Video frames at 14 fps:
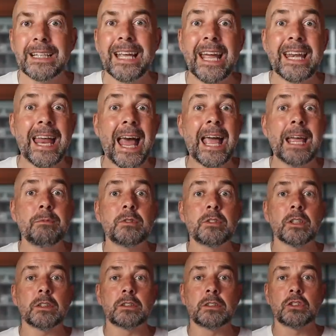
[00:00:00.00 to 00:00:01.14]
again aimed
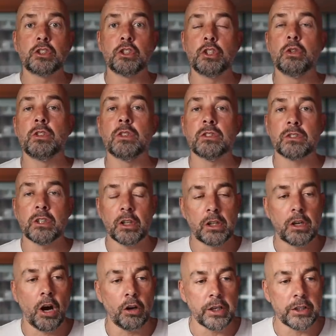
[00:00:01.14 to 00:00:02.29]
at students at
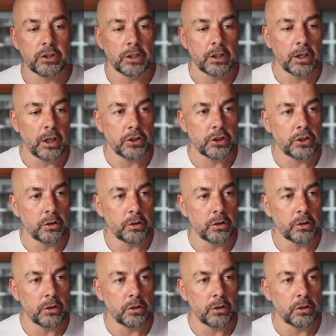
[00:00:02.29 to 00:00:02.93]
college and